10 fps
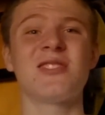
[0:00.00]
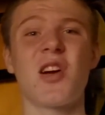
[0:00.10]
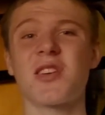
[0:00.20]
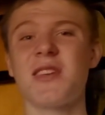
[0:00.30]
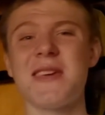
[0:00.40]

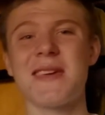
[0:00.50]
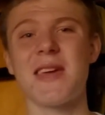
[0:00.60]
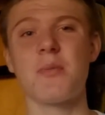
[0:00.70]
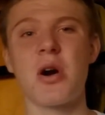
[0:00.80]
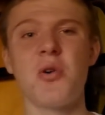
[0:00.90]
Saucony
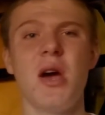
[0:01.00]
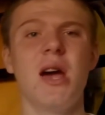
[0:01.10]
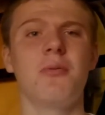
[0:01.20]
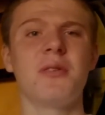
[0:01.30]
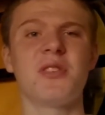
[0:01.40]
came out
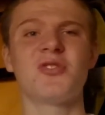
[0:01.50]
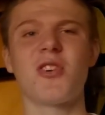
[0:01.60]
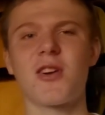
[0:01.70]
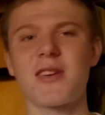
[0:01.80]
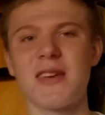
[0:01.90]
with the
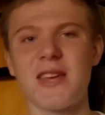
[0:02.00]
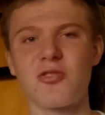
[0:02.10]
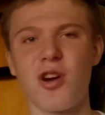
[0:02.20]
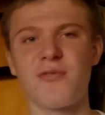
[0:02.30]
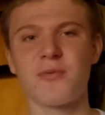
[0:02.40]
Saucony
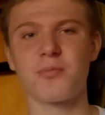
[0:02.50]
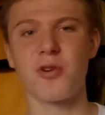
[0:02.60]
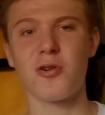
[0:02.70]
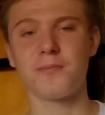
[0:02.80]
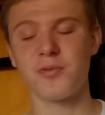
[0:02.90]
Endorphin
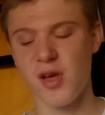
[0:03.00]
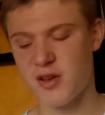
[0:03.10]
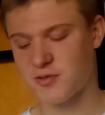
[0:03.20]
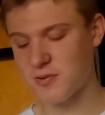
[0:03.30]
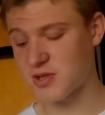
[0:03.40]
Pro
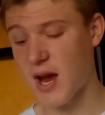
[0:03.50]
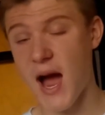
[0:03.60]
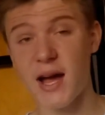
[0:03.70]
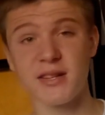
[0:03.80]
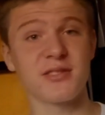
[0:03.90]
Plus, which I
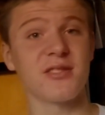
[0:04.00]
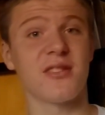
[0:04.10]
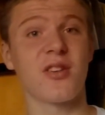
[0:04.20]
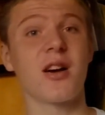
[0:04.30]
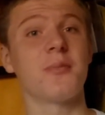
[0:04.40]
honestly
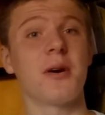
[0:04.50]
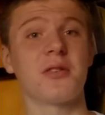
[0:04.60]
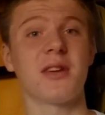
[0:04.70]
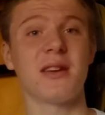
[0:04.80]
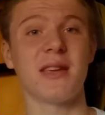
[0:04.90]
thought
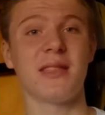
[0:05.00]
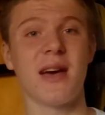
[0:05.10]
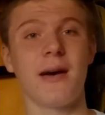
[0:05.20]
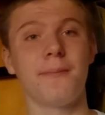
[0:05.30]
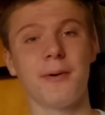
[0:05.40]
about getting
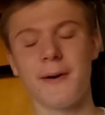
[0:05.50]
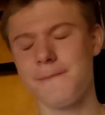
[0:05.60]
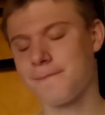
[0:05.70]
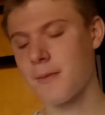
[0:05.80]
that, but